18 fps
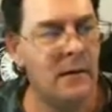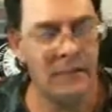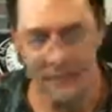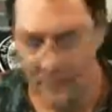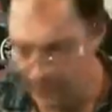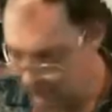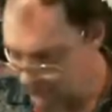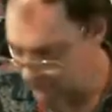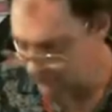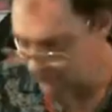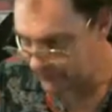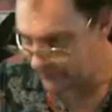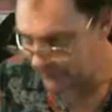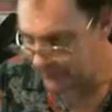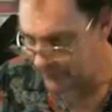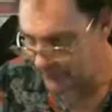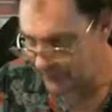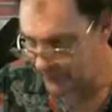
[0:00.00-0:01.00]
Who is this
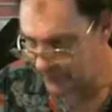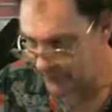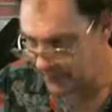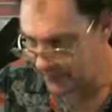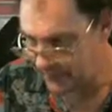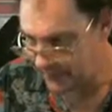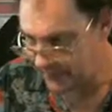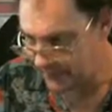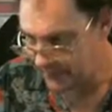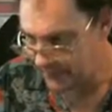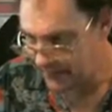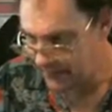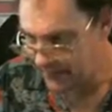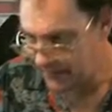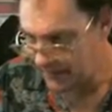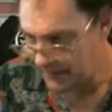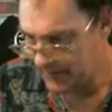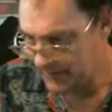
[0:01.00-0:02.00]
supposed to be?
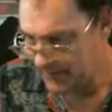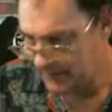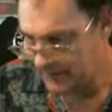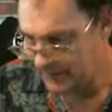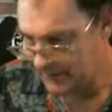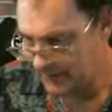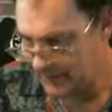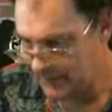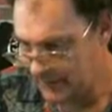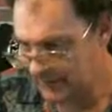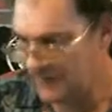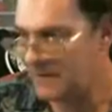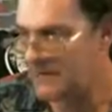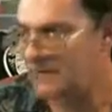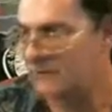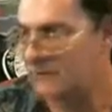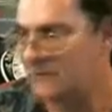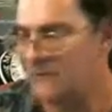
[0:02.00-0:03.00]
It's Ken
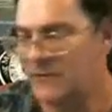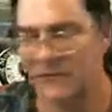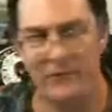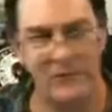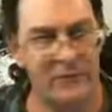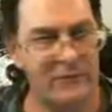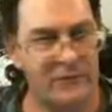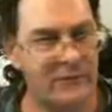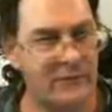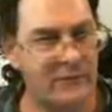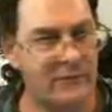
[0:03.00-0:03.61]
Griffey Jr.